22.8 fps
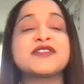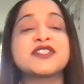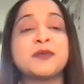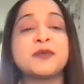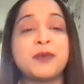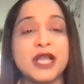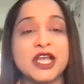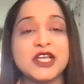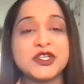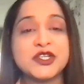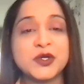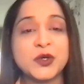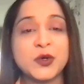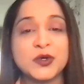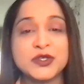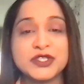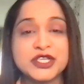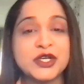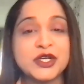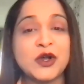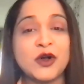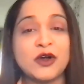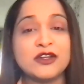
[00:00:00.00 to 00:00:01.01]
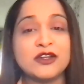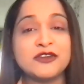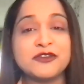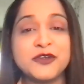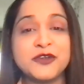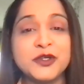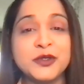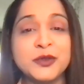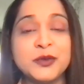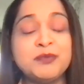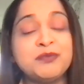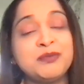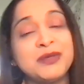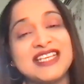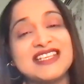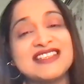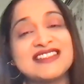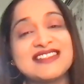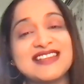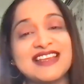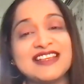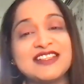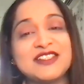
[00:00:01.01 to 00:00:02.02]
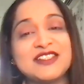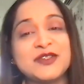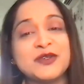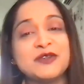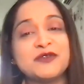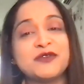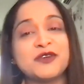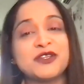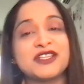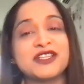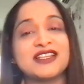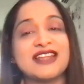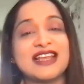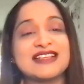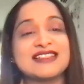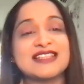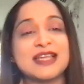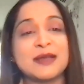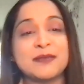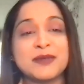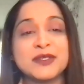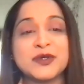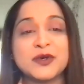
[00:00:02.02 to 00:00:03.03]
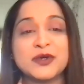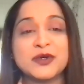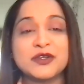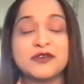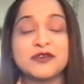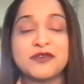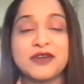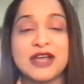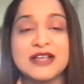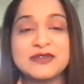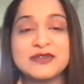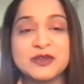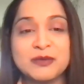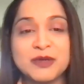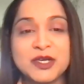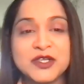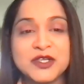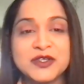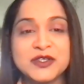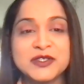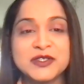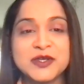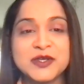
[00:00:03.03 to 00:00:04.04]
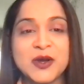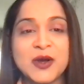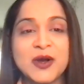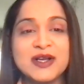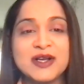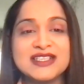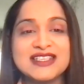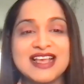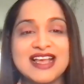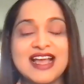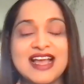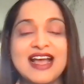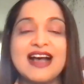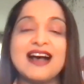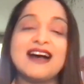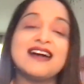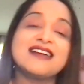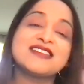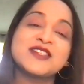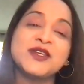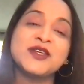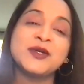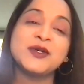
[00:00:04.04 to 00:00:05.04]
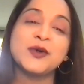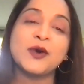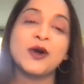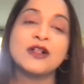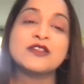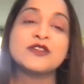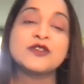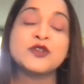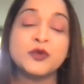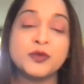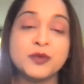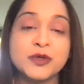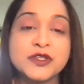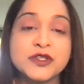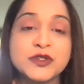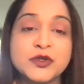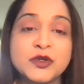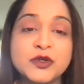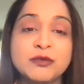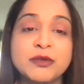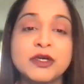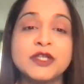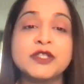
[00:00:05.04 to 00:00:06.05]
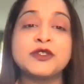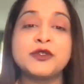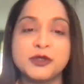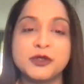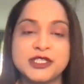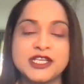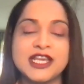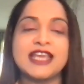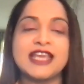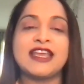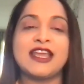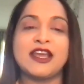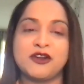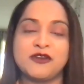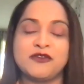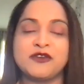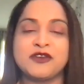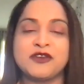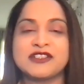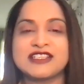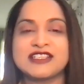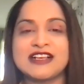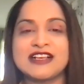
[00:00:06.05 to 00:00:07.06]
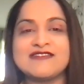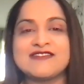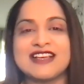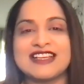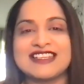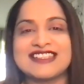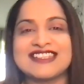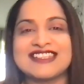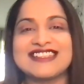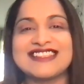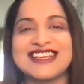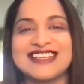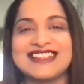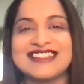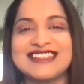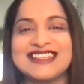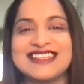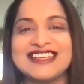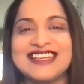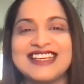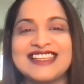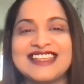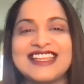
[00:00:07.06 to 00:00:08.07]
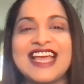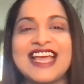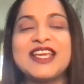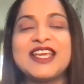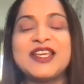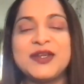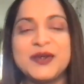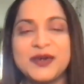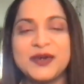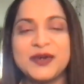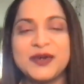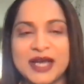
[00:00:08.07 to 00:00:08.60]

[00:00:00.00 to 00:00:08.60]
a pleasure hosting all of you. Please stay tuned for the next episode of Transformation Talks. See you all super soon, but do take care of yourselves until then. Thank you and